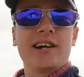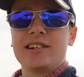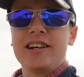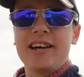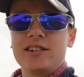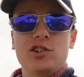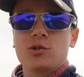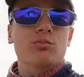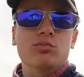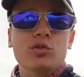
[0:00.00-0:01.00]
It, it
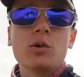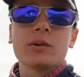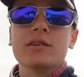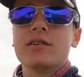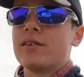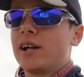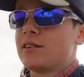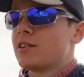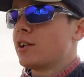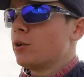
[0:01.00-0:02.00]
just ruined
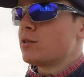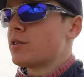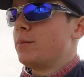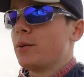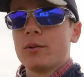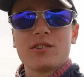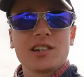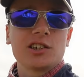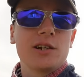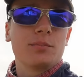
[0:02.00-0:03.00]
things, and it got to the point where
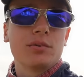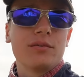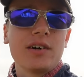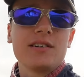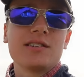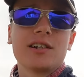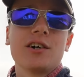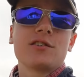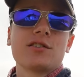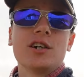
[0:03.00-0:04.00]
it's actually
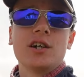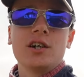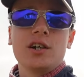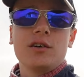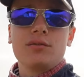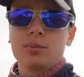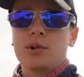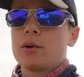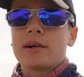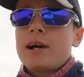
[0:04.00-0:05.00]
preventing us
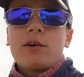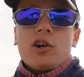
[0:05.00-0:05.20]
from going out.